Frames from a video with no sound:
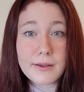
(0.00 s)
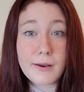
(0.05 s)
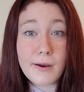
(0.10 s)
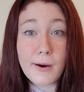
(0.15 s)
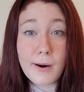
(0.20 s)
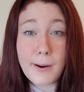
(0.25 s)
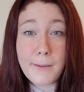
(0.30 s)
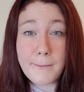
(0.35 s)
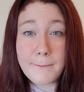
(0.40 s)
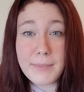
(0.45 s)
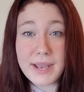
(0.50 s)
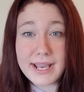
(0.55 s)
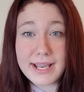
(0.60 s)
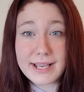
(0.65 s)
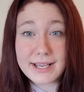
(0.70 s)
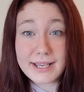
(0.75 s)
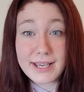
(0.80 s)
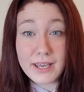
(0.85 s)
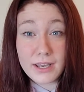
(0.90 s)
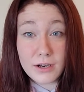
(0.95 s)
our
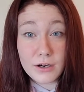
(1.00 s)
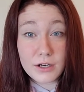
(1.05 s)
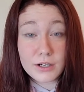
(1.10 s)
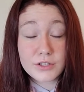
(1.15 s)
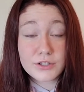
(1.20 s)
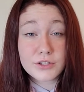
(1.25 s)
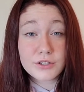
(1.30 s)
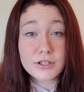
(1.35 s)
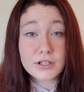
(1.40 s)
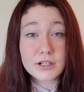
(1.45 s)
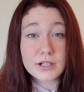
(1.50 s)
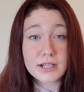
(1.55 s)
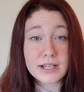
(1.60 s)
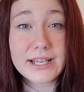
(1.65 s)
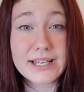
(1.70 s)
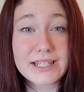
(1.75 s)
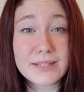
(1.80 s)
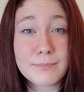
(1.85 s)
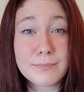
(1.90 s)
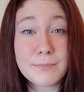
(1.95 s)
main character
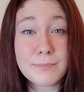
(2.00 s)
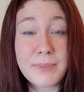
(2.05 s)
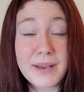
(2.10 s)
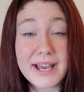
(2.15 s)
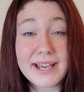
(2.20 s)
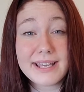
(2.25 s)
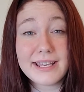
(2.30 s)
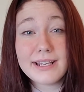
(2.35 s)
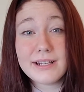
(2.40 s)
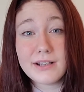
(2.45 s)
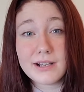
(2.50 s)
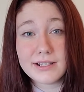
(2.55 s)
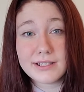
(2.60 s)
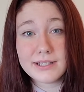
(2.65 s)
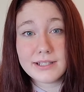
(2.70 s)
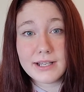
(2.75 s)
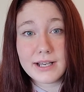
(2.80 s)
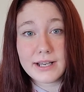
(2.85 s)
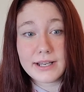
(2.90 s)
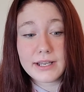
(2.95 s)
is begging not to
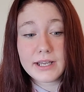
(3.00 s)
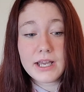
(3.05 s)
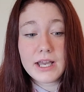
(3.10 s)
die.